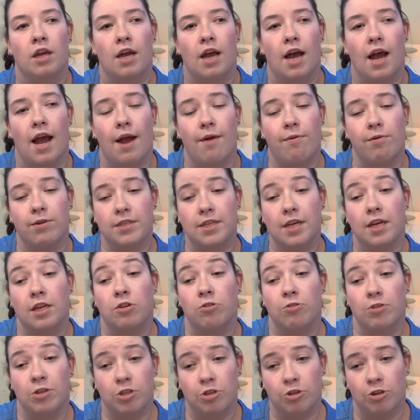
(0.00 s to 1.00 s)
I was on
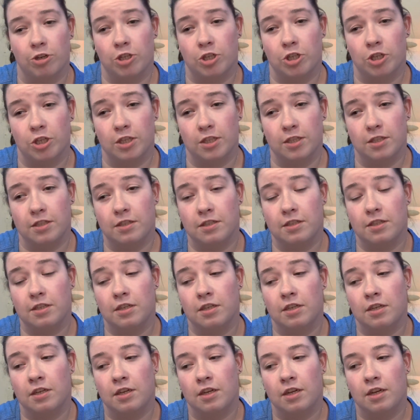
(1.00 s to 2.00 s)
restrictions.
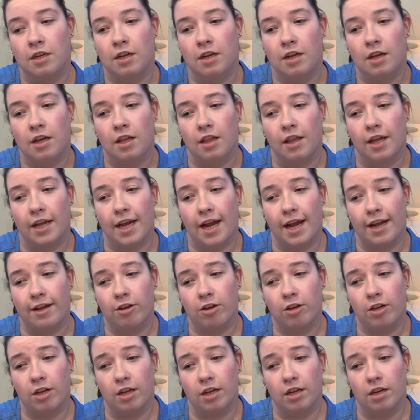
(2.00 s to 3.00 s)
Like I
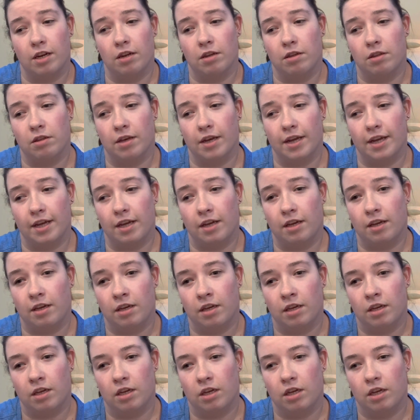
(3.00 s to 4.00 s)
couldn't like
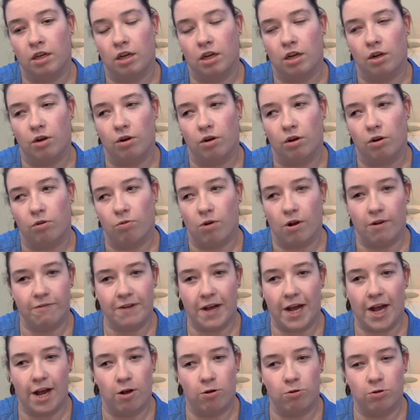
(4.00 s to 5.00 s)

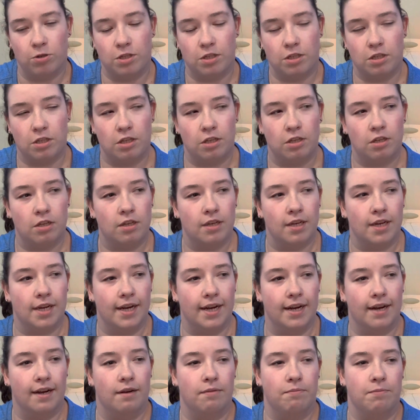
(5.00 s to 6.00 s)
roughhouse
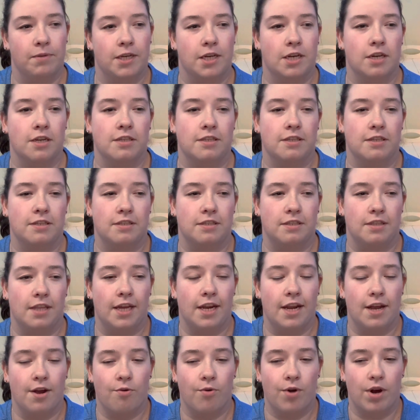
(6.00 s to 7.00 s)
um, because they
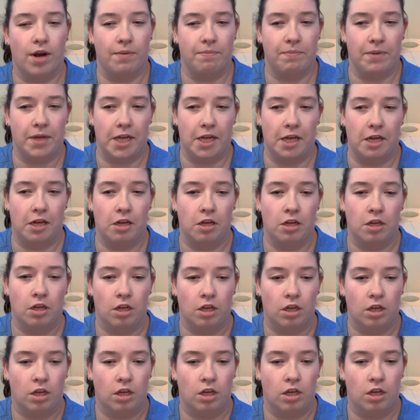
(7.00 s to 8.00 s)
didn't want me
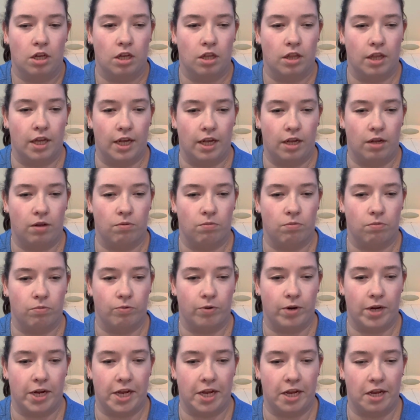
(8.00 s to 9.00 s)
like
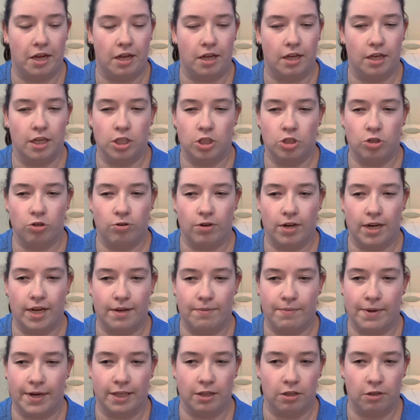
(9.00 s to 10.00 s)
re-injuring
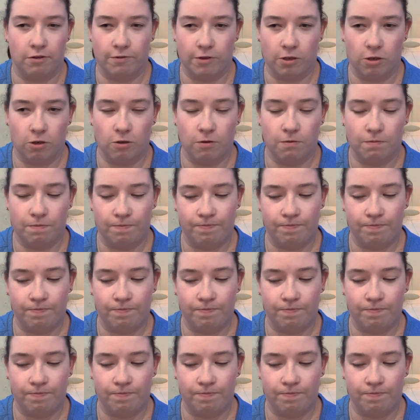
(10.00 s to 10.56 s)
my liver